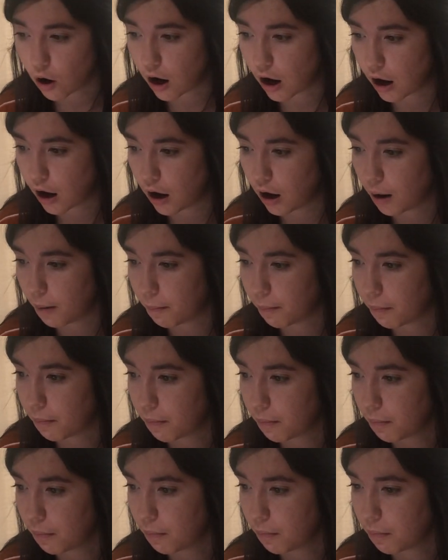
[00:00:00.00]
Um,
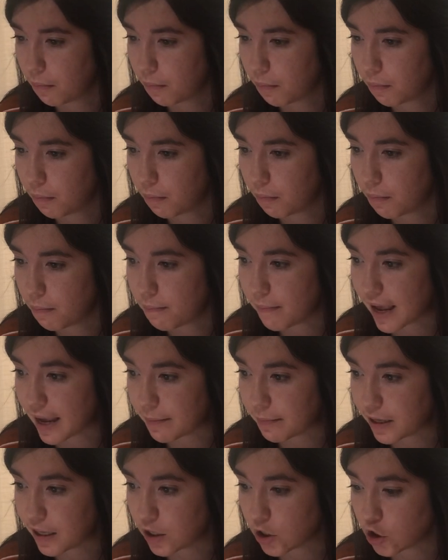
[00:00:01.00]

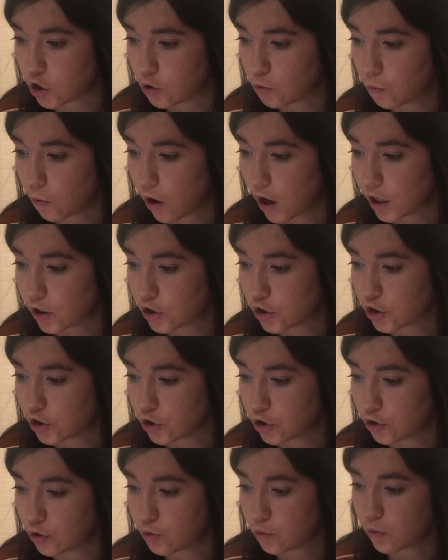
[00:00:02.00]
maybe you want
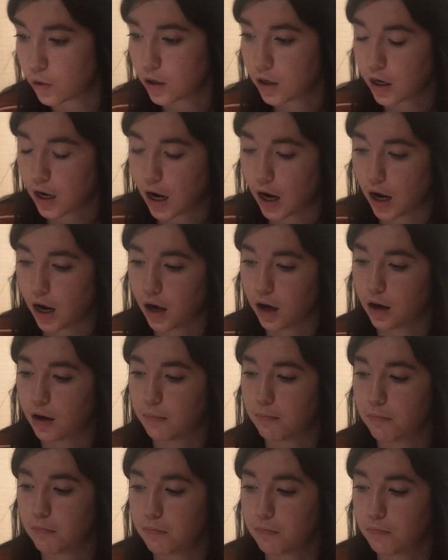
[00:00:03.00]
to
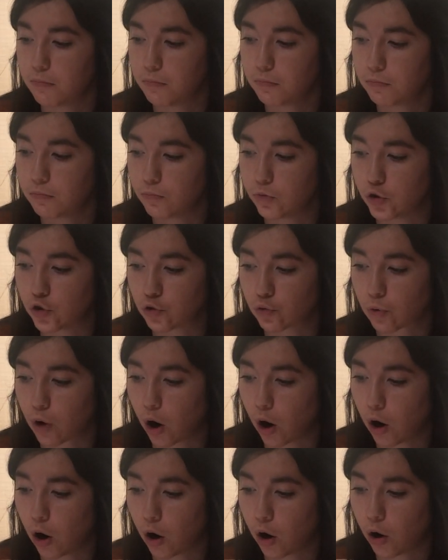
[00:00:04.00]
um,
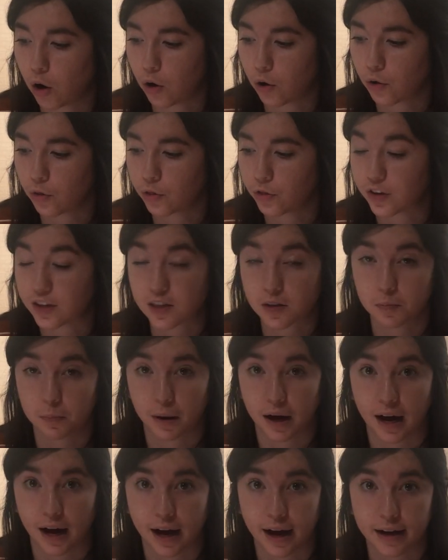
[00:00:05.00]
draw the
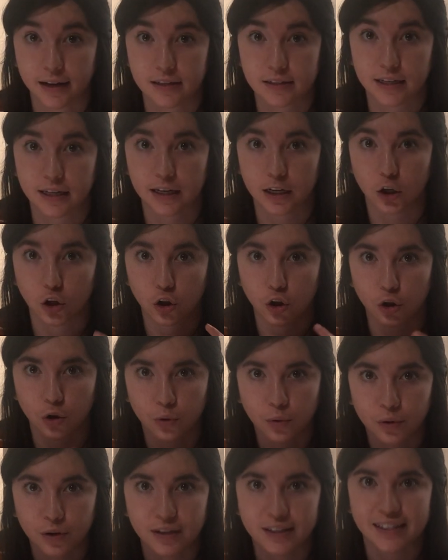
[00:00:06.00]
spies getting
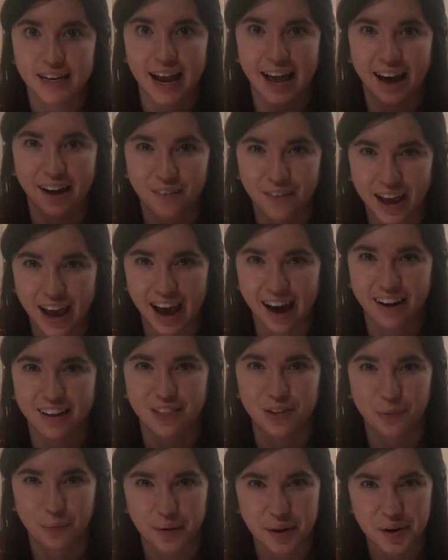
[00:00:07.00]
lowered down out
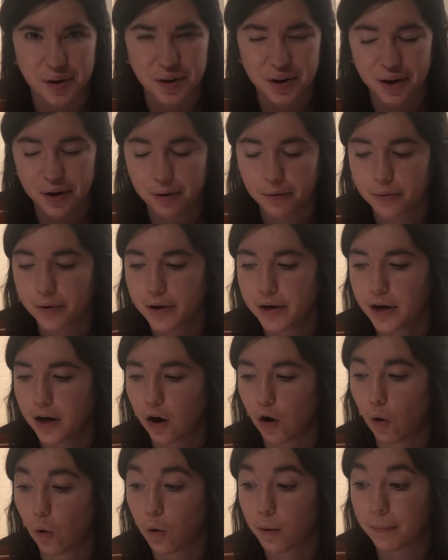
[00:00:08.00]
of the window,
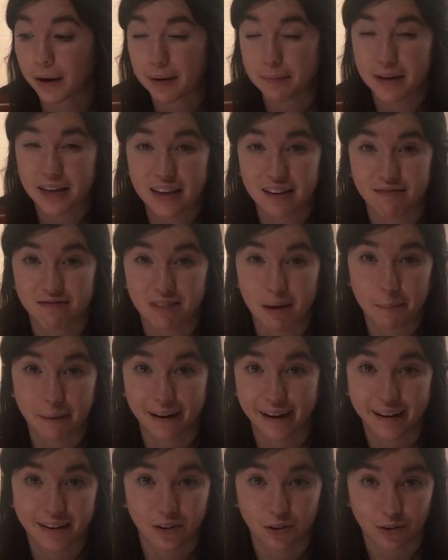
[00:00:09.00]
or maybe the
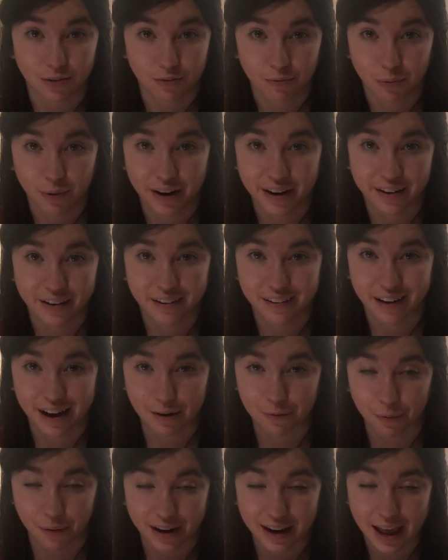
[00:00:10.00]
battle where
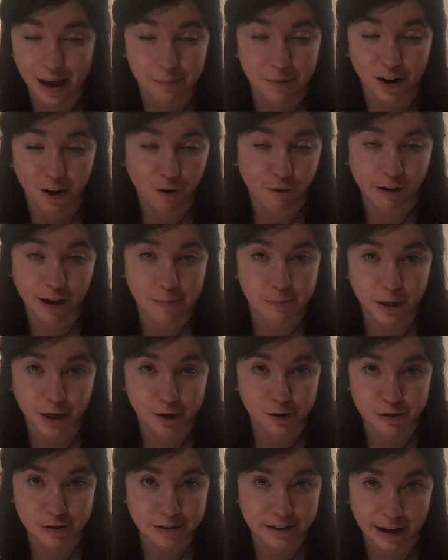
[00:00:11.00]
Rahab and her family
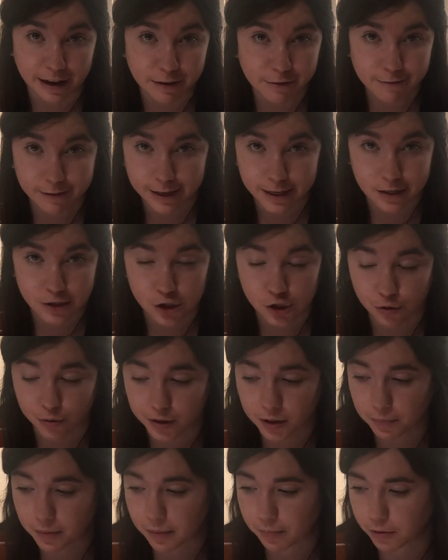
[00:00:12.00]
are safe and get to
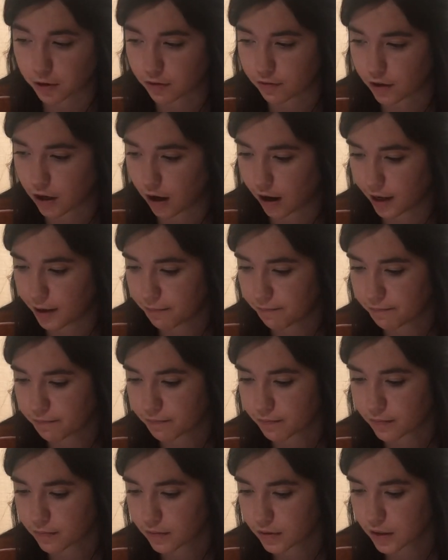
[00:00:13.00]
join the people of God.
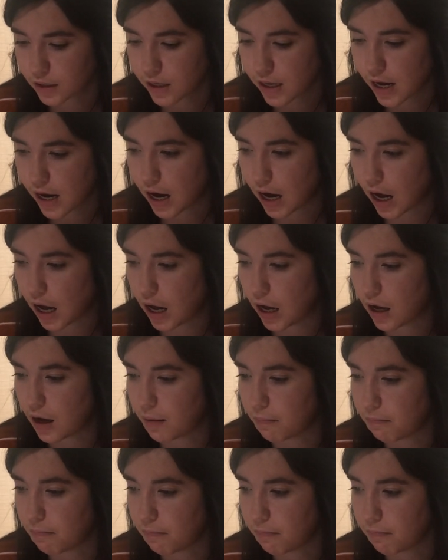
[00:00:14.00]

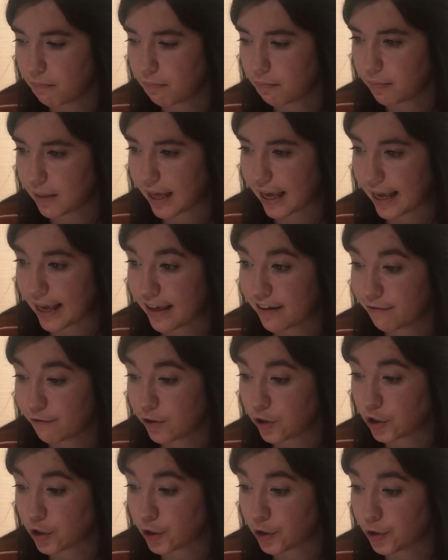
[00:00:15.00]
Um, if
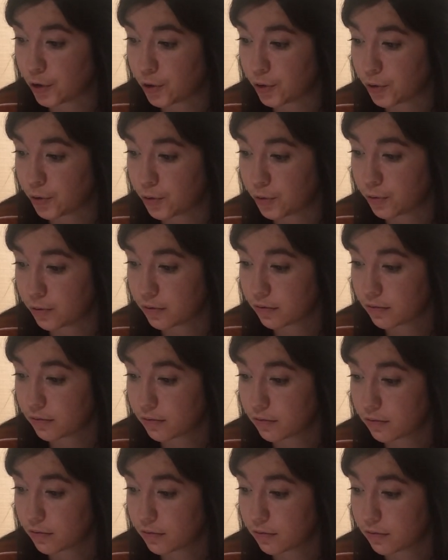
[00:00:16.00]
you
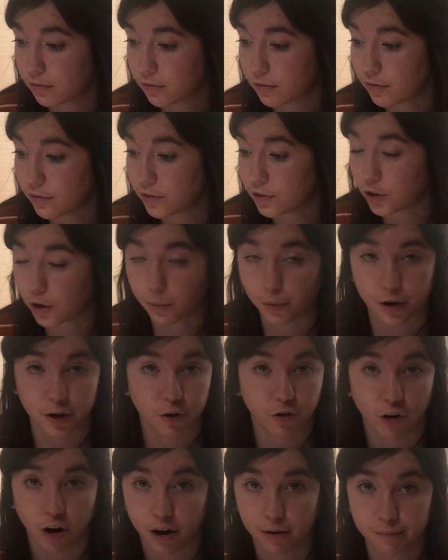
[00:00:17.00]
don't want
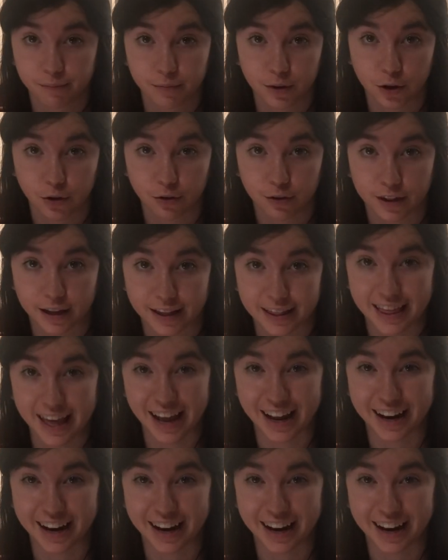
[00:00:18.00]
to draw, you think